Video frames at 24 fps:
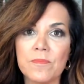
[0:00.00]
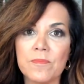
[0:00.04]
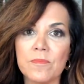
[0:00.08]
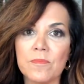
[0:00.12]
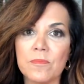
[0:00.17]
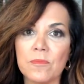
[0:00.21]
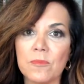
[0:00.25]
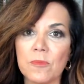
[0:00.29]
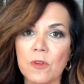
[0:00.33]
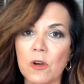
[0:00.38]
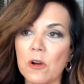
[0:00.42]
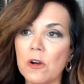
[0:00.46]

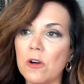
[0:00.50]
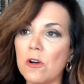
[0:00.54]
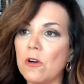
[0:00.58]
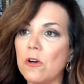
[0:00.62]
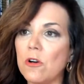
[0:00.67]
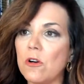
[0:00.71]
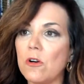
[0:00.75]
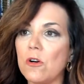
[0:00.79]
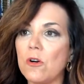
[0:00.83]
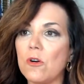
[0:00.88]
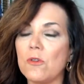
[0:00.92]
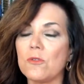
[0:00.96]

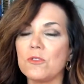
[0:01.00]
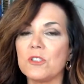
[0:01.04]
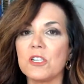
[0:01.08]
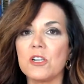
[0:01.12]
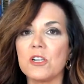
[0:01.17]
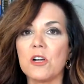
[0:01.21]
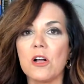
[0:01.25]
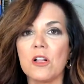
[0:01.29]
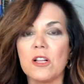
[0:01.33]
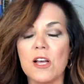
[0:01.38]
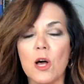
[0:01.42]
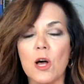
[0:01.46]
Oh, did
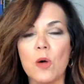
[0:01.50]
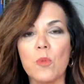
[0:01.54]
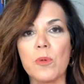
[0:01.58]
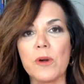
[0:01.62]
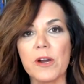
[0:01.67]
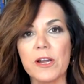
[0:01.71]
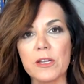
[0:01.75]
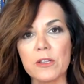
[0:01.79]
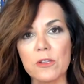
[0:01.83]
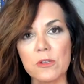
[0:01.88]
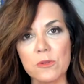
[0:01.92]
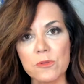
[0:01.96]
all hell
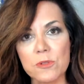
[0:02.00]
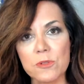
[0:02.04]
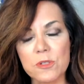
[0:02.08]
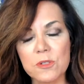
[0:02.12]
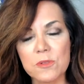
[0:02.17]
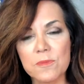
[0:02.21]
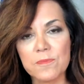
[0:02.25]
break loose.